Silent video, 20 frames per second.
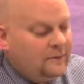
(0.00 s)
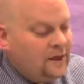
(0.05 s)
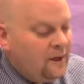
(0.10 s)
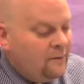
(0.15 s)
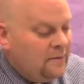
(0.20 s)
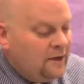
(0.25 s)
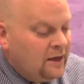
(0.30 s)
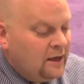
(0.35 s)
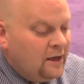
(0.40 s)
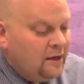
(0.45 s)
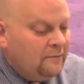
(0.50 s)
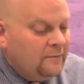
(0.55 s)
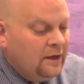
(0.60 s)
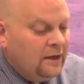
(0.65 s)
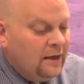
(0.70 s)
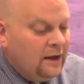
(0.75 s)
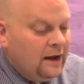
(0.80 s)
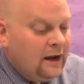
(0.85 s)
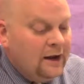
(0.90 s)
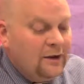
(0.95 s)
coming up,
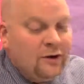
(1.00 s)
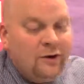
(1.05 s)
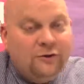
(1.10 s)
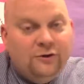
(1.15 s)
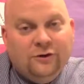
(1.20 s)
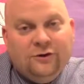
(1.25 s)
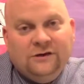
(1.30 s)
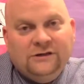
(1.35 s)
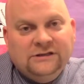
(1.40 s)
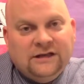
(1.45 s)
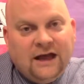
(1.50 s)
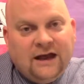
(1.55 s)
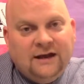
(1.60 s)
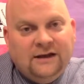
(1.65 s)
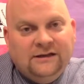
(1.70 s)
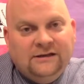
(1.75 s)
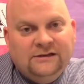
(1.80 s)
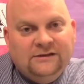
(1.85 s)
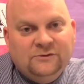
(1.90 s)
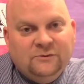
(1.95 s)
and I know you're
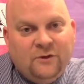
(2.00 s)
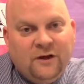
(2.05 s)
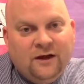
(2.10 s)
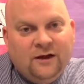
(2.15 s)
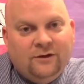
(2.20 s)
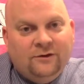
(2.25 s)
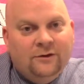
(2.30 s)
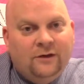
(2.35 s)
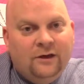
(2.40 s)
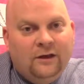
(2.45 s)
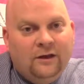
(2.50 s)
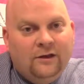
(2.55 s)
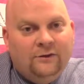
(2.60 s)
excited as well.